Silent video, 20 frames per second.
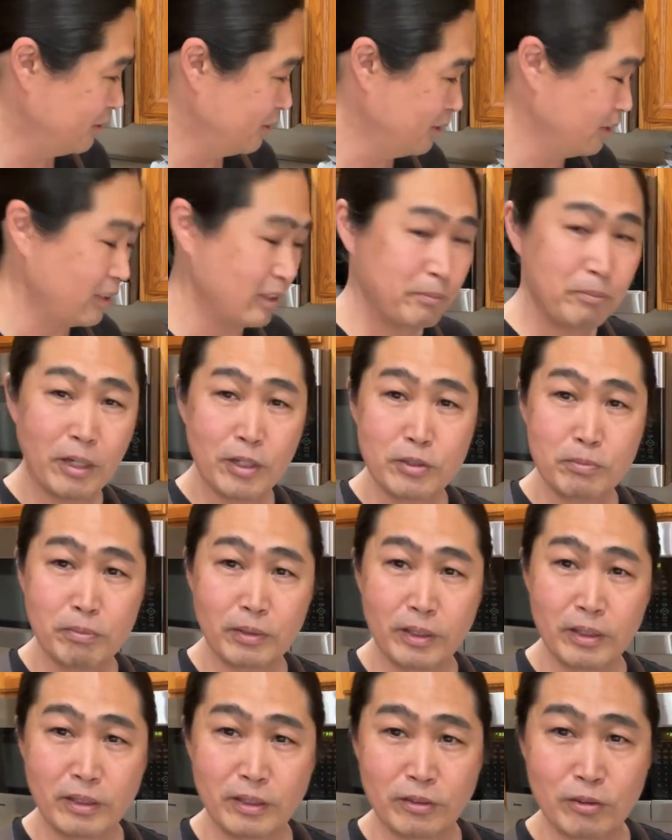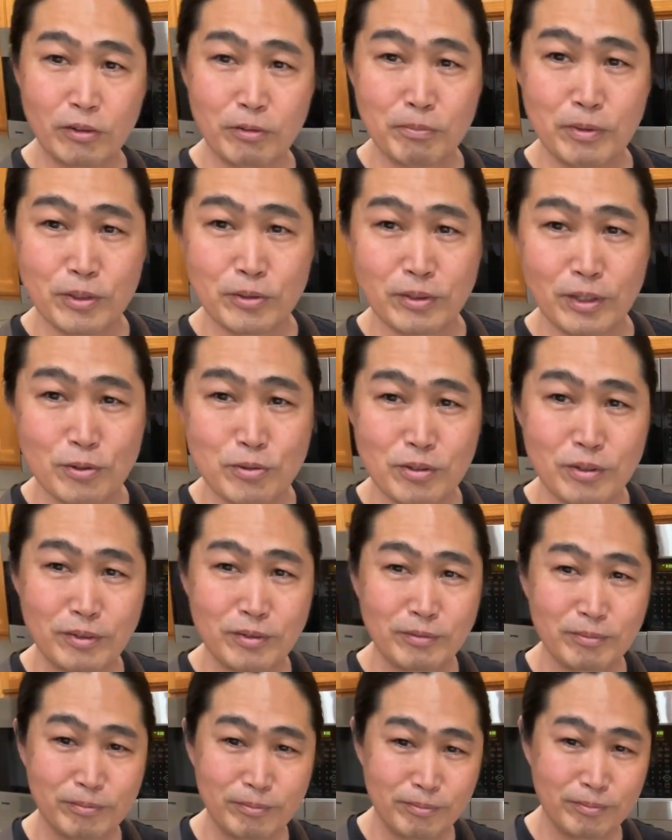It must be your business,
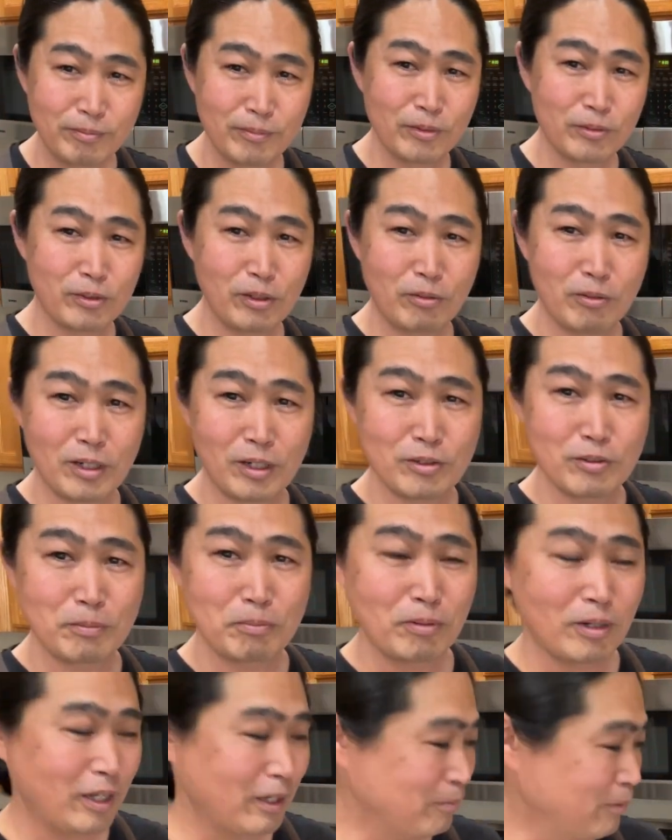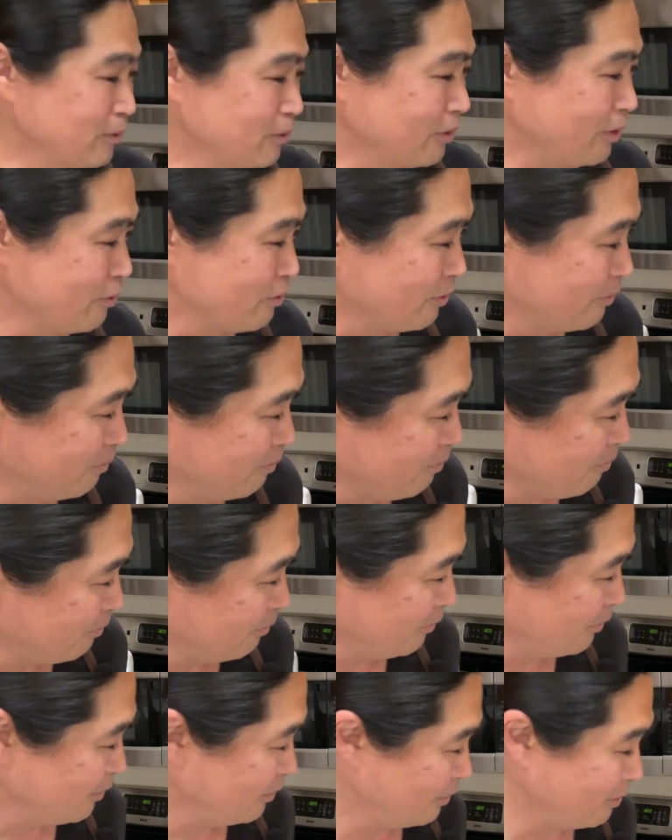some kind of supply business.
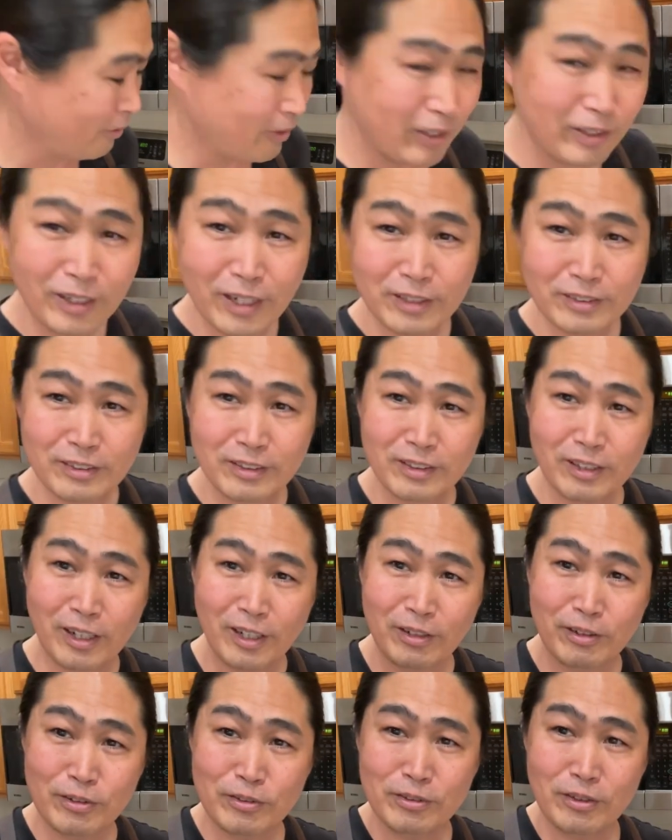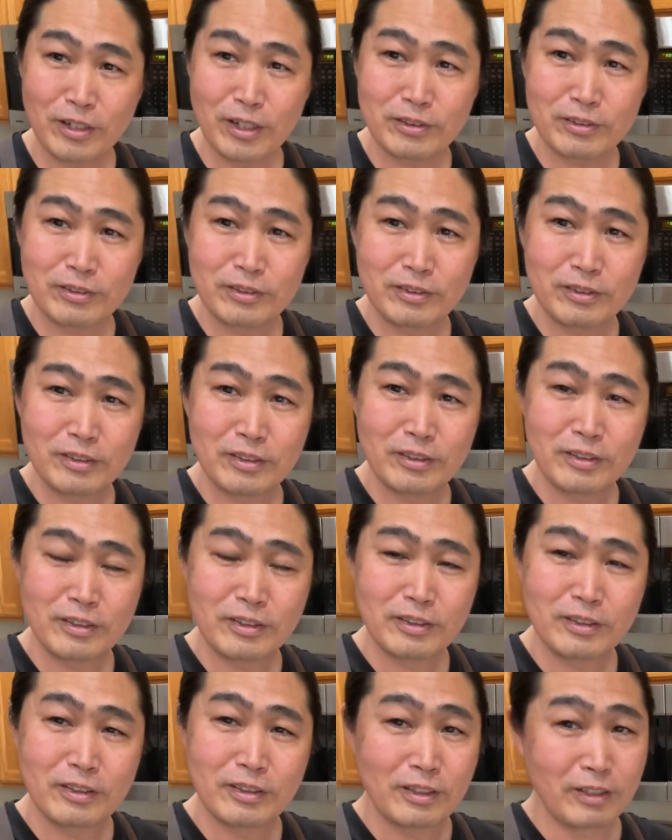All right, guys, I'm gonna see you guys
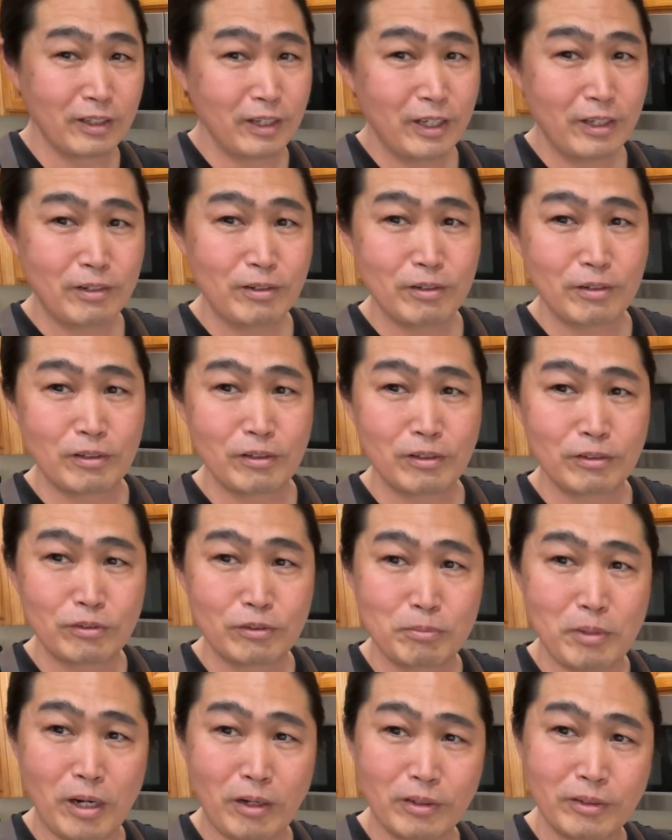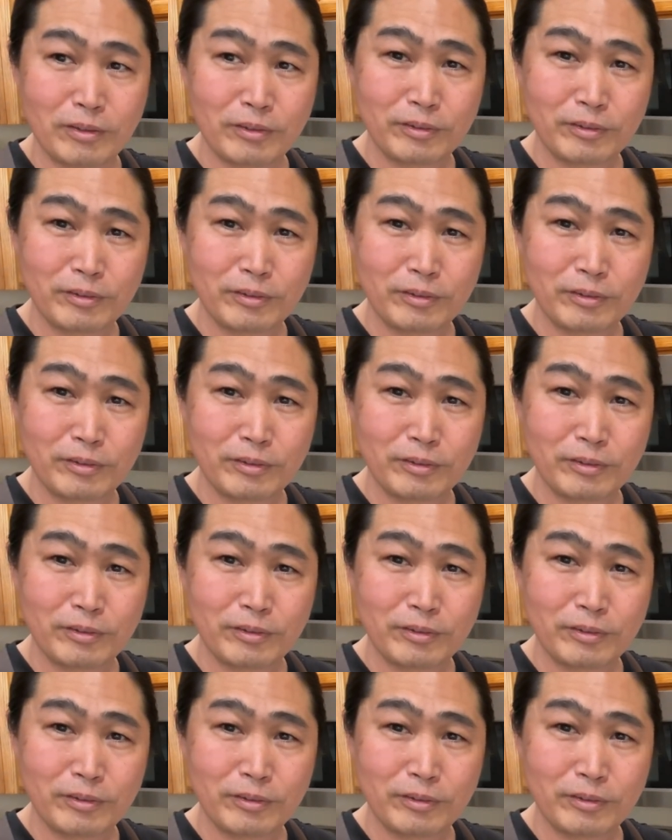later or tomorrow.